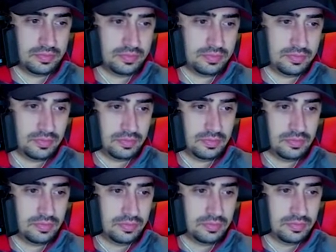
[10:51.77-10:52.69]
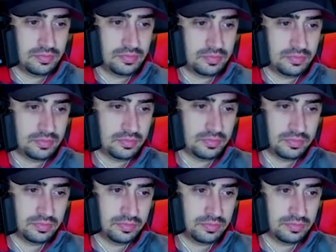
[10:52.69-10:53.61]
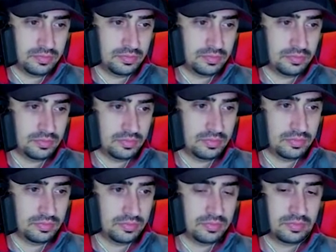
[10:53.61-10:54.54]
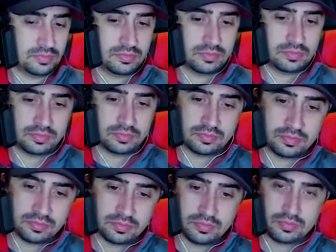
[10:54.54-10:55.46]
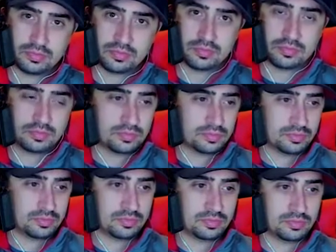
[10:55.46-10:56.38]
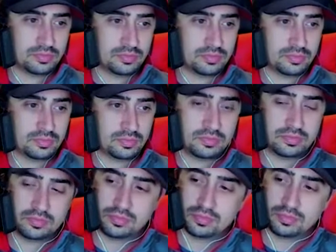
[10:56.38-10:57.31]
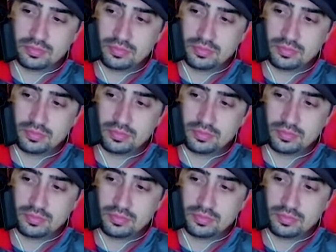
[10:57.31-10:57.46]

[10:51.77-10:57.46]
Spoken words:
(not speaking)